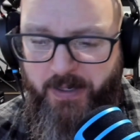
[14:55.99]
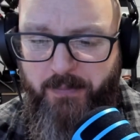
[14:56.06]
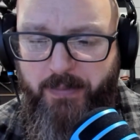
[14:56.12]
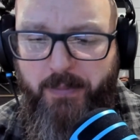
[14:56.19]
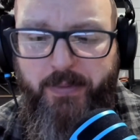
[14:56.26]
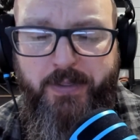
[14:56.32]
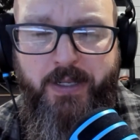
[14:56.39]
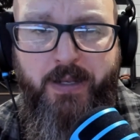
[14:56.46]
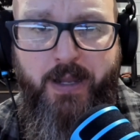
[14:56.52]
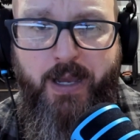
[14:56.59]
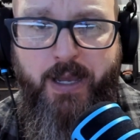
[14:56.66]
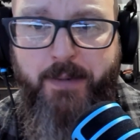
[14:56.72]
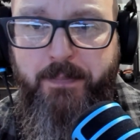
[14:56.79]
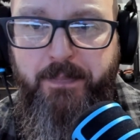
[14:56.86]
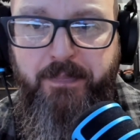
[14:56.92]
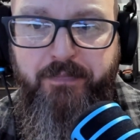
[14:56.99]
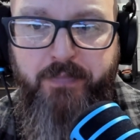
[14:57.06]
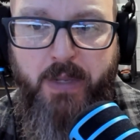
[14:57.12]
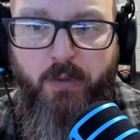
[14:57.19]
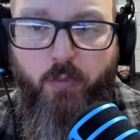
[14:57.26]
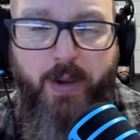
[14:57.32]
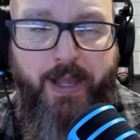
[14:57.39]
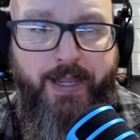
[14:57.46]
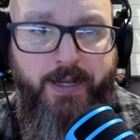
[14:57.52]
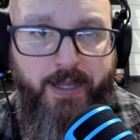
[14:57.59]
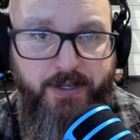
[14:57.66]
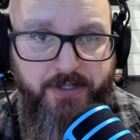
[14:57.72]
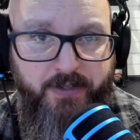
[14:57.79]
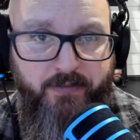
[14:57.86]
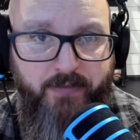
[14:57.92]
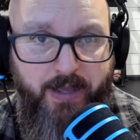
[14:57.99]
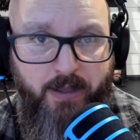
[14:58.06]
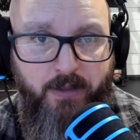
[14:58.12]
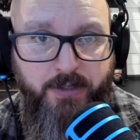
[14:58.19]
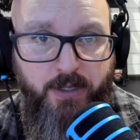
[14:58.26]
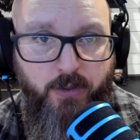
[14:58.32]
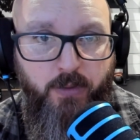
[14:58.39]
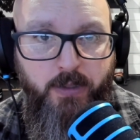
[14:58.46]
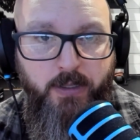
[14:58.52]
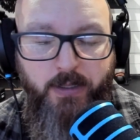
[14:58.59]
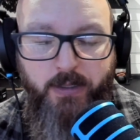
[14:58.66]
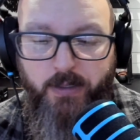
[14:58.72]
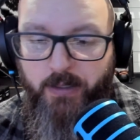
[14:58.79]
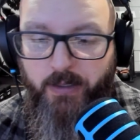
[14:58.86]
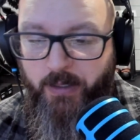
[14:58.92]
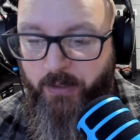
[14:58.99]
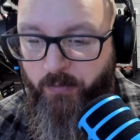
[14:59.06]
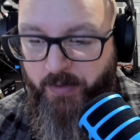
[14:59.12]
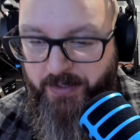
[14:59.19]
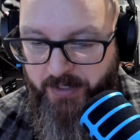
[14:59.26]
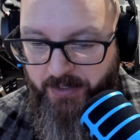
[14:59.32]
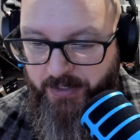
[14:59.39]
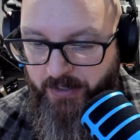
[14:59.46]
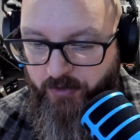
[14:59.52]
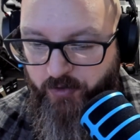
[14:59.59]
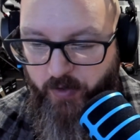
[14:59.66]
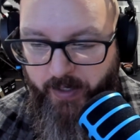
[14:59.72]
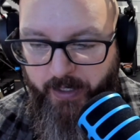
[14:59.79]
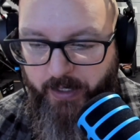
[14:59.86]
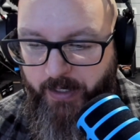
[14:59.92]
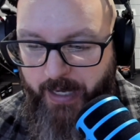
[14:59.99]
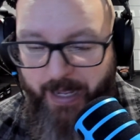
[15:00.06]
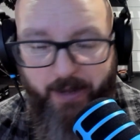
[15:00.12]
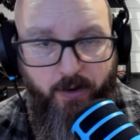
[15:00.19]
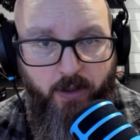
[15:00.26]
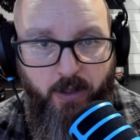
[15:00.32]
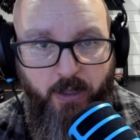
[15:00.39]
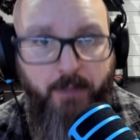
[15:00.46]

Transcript: And people did not recognize the value in resistance training at all.